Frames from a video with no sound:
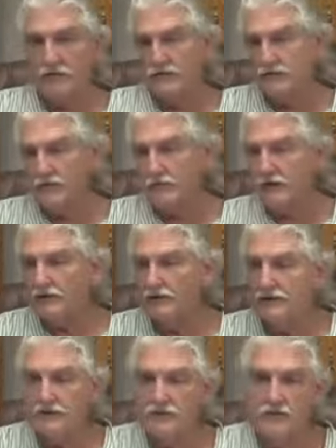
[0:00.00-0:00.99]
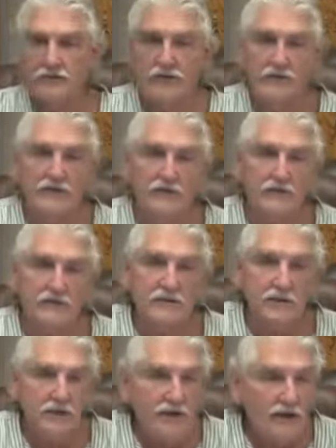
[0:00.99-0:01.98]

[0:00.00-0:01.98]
which was about two to three years,